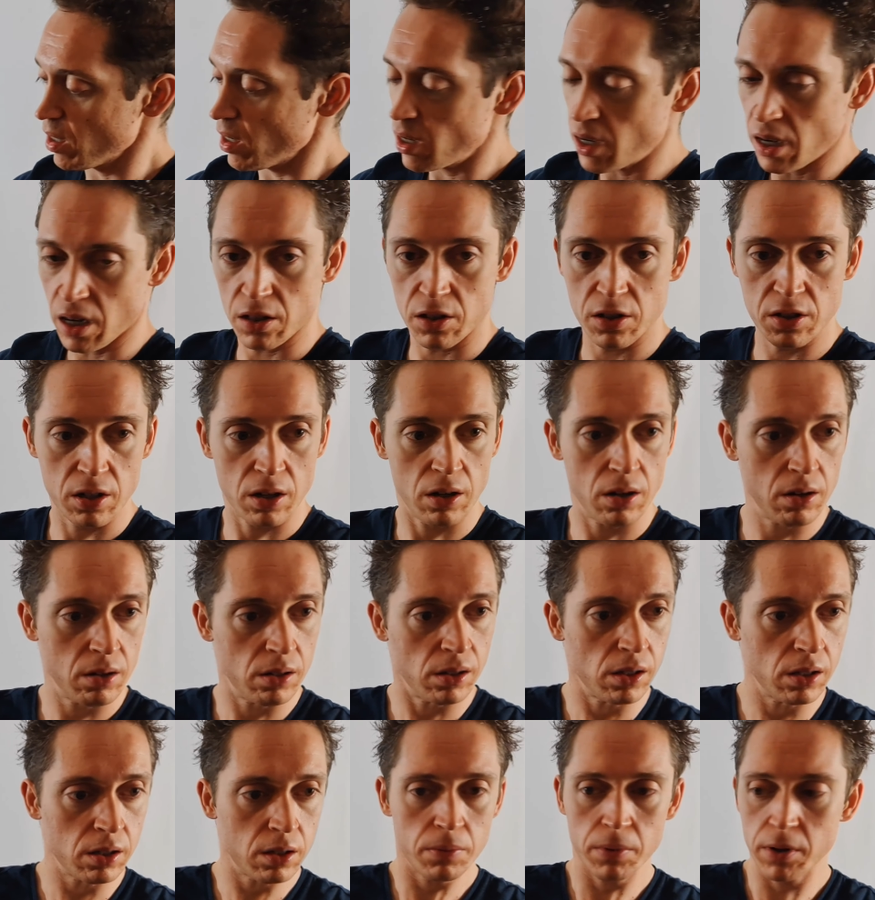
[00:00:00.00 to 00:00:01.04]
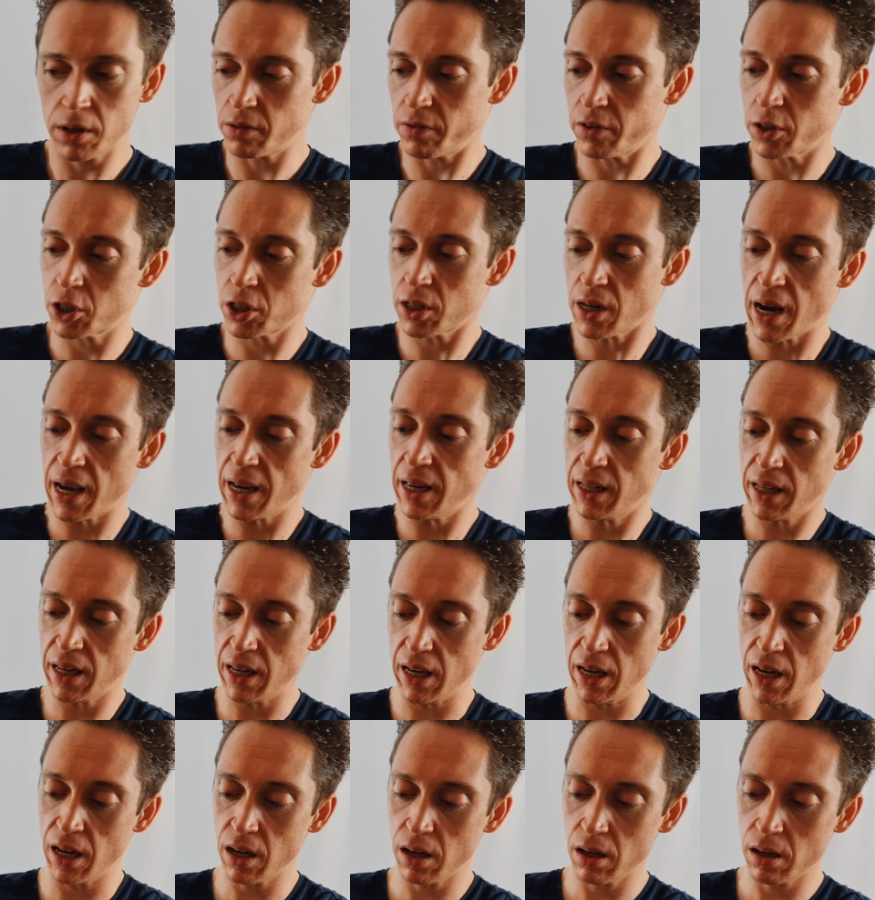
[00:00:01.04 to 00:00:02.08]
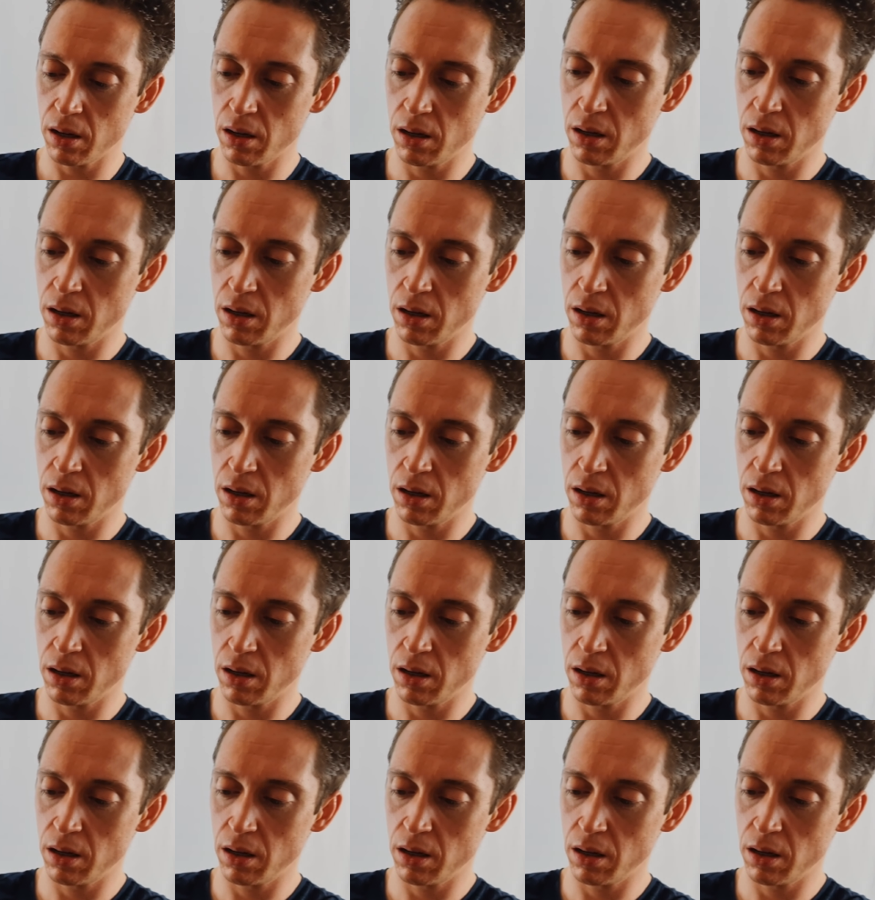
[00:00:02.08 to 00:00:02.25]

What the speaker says: And so a little bit of a shake here.